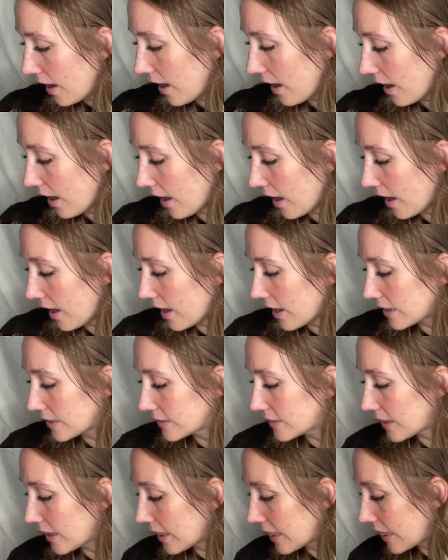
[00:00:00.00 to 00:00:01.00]
and
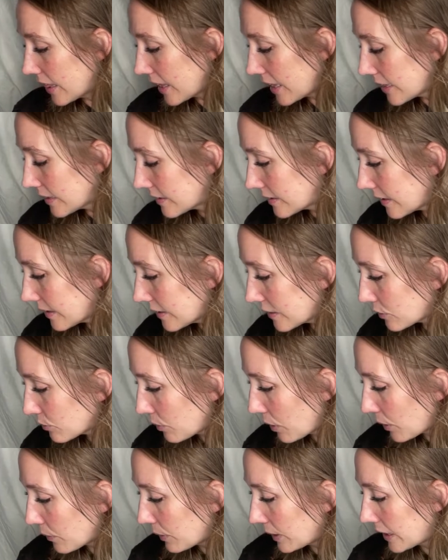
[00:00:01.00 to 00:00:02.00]
this is
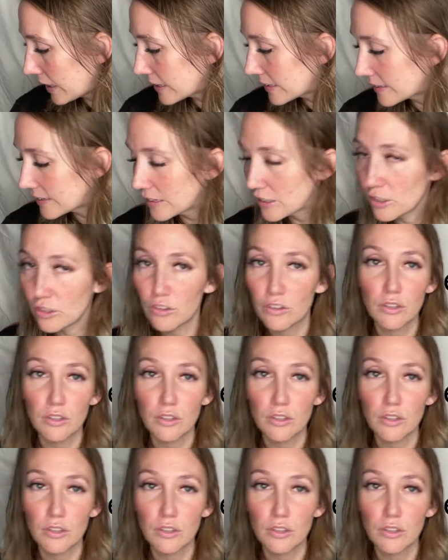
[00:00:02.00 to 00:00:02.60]
where we continue